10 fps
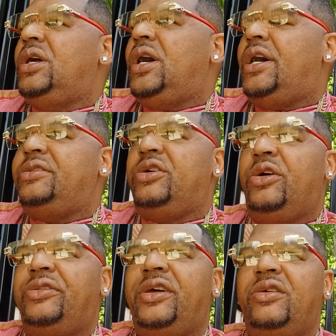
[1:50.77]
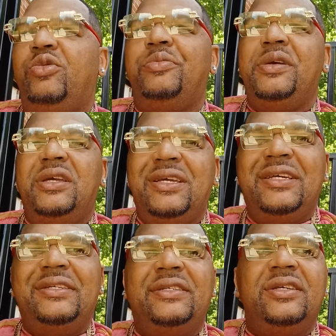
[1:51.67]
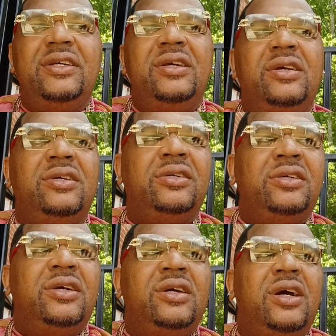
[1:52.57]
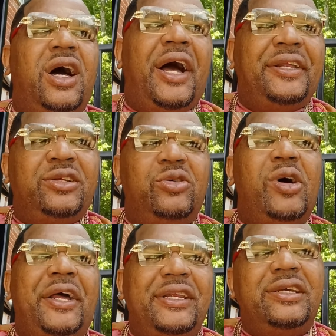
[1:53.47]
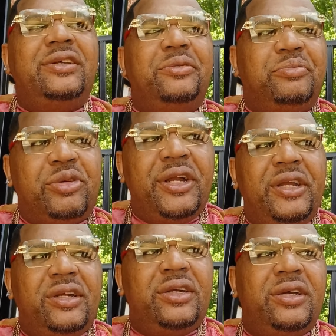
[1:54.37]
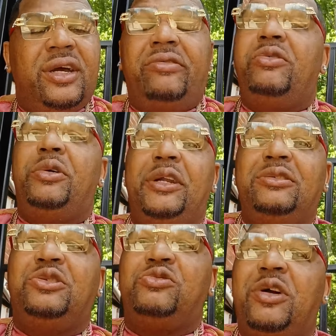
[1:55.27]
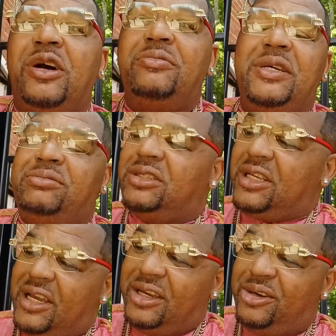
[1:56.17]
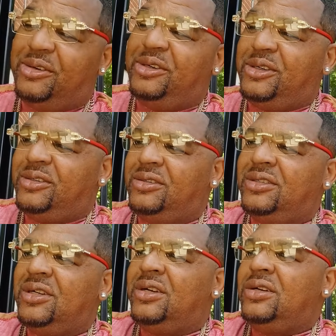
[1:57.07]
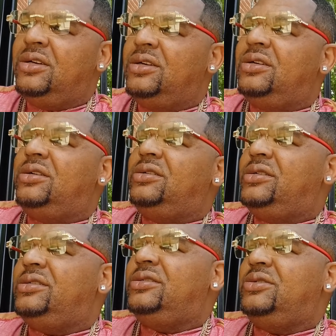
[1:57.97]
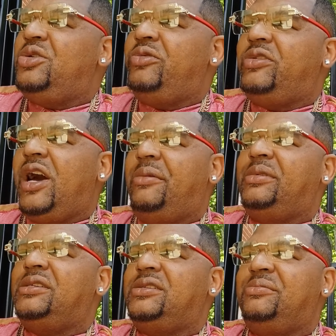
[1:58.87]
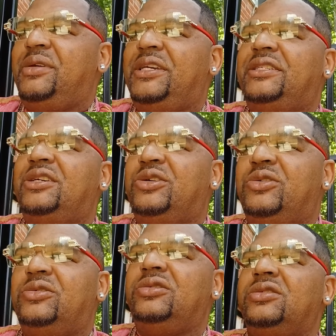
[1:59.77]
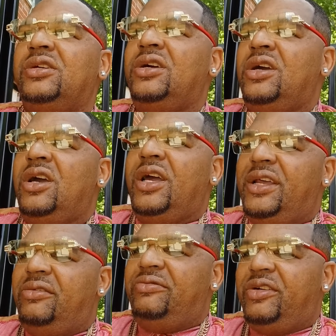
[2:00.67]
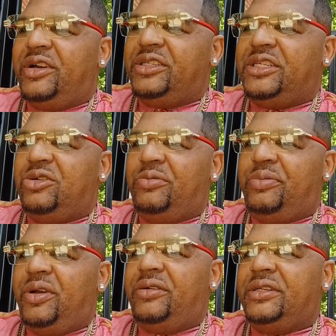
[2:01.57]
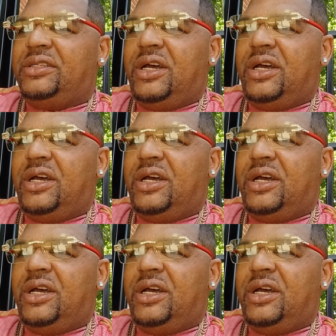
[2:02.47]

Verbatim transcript: I thought that it would be easy. I know I needed a break. Everyone else around me was like, yo, you know, you've accomplished some major goals in a very short period of